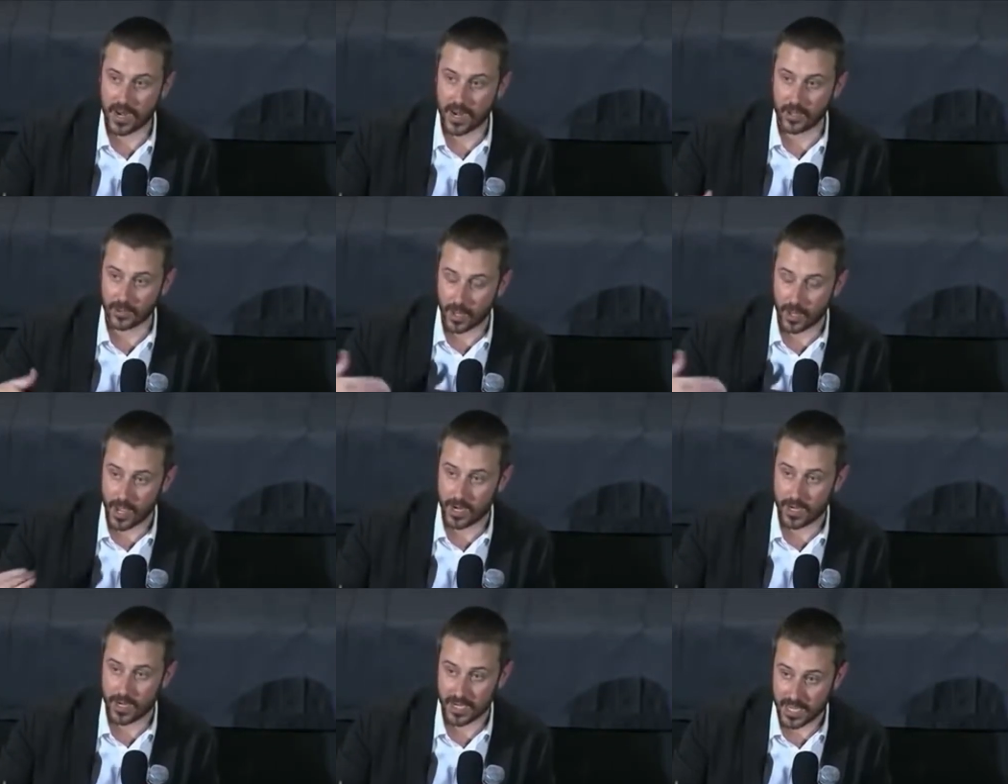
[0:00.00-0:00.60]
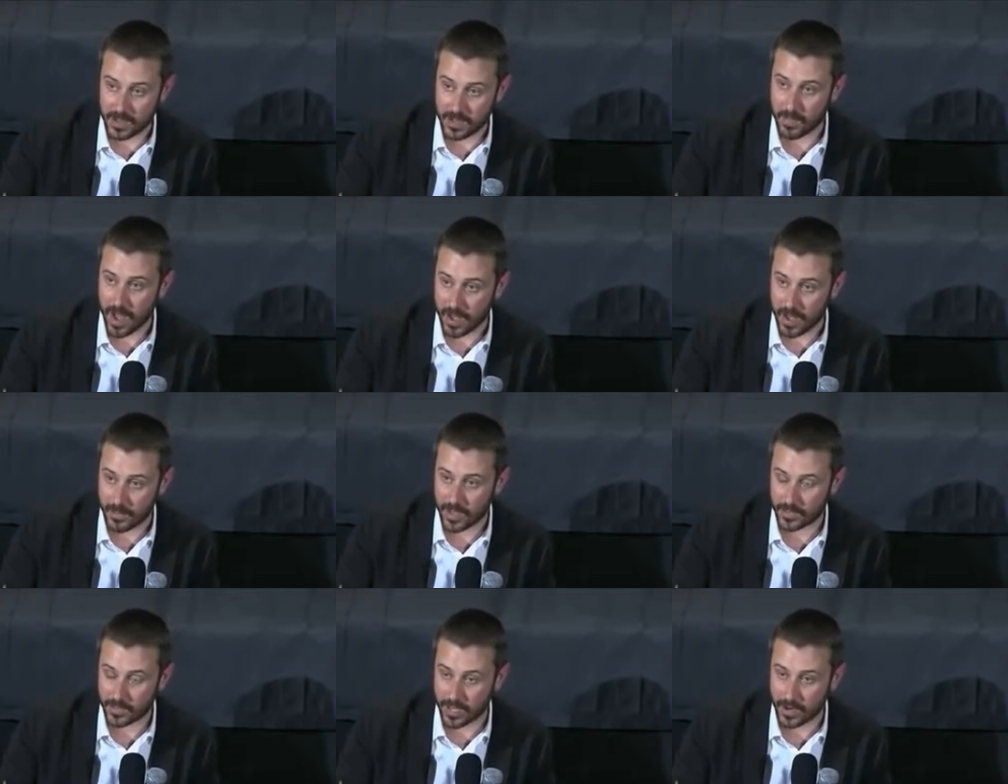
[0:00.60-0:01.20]
And, a, and an
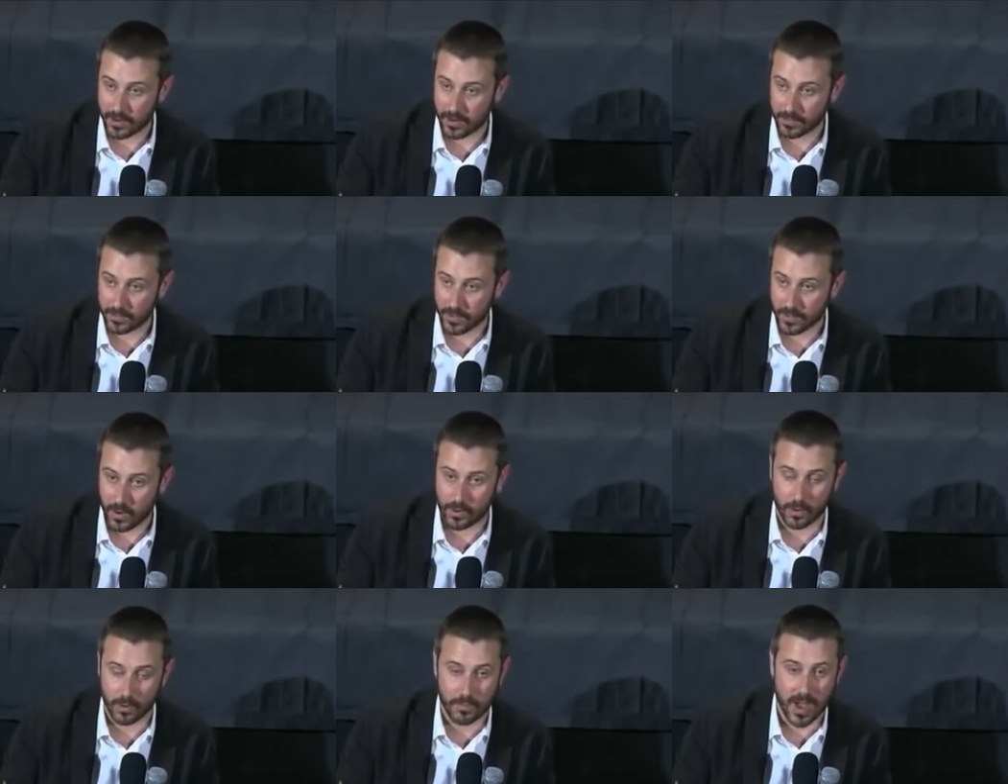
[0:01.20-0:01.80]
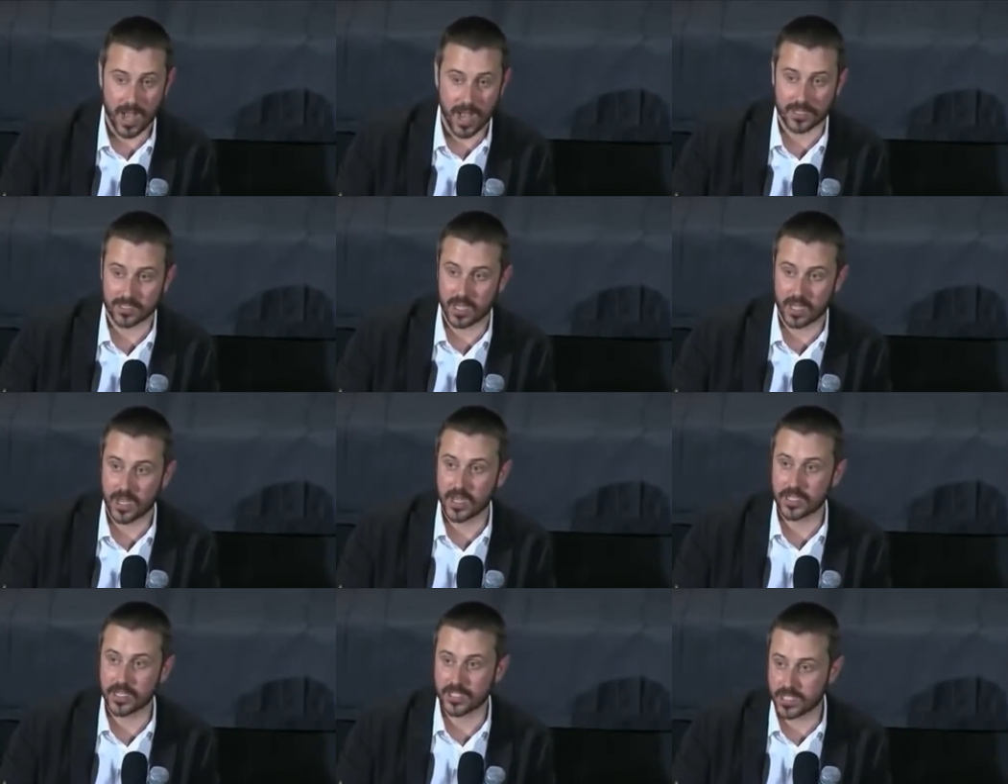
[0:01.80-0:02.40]
imam at their local
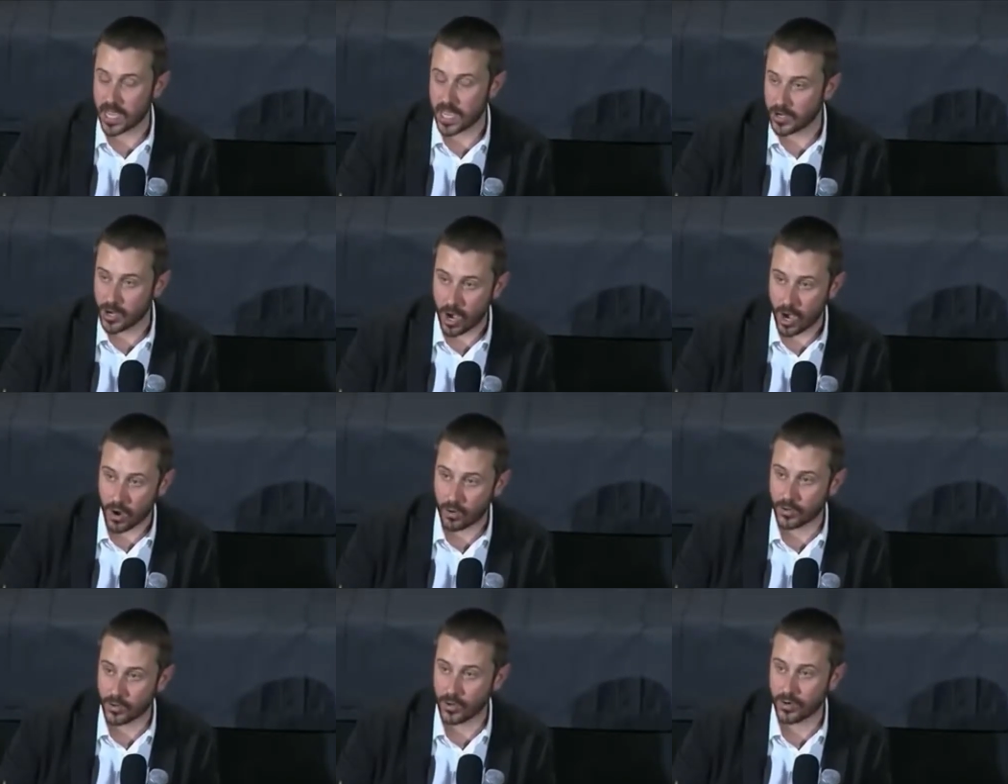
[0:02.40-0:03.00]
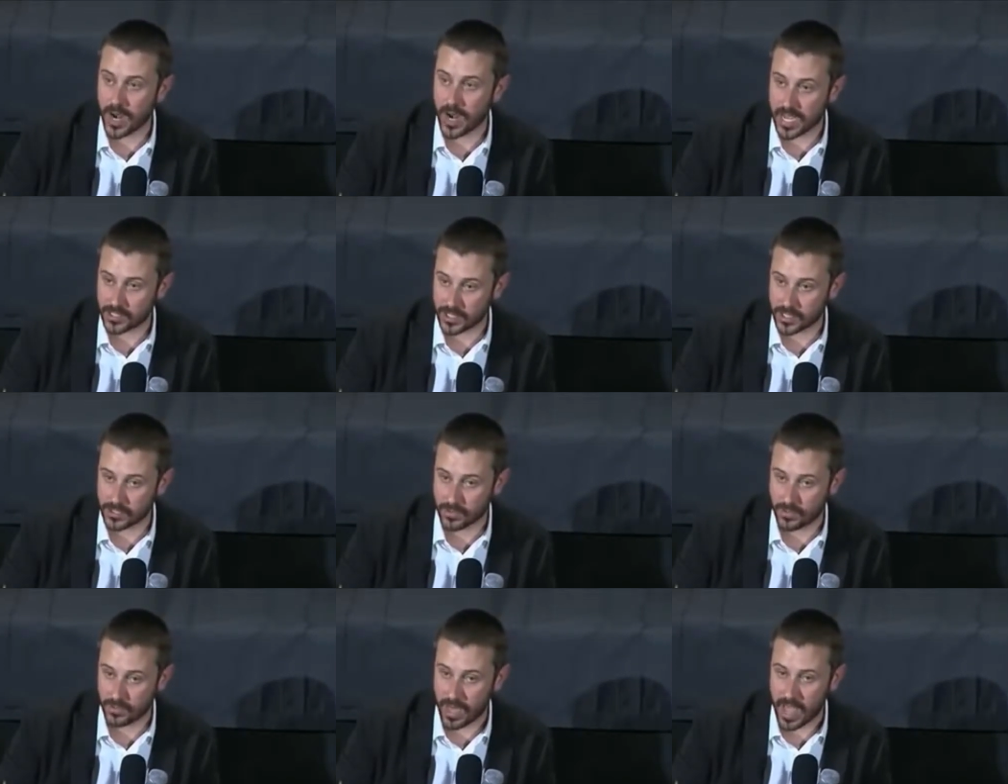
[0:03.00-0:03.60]
mosque said, No, you're not
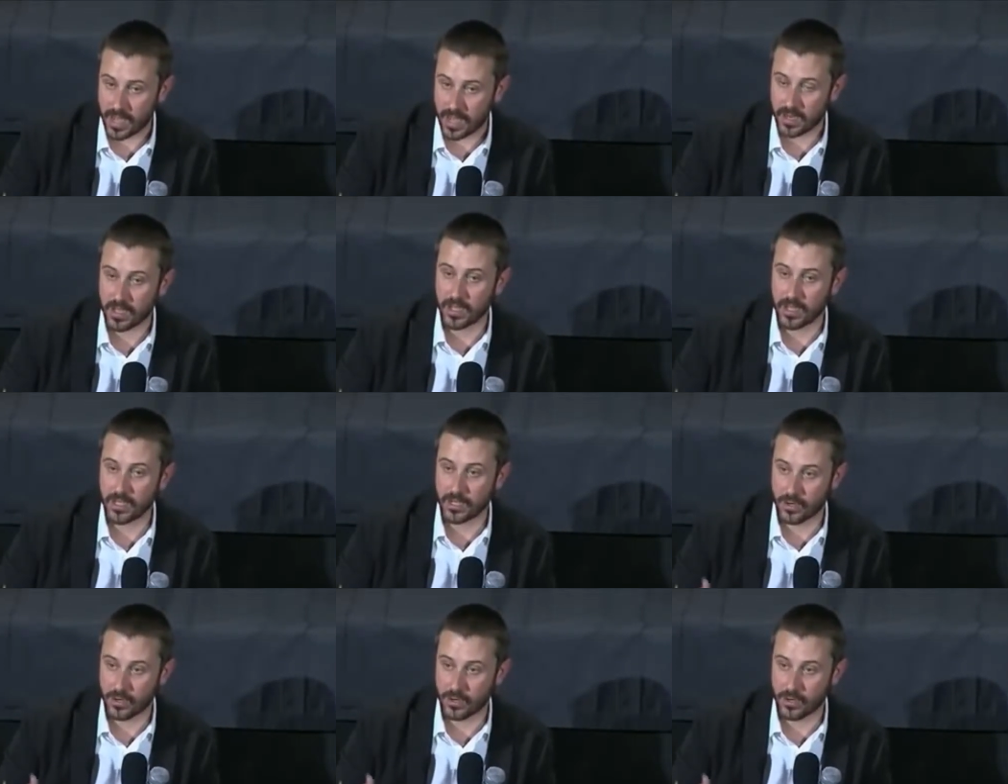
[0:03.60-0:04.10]
to do that.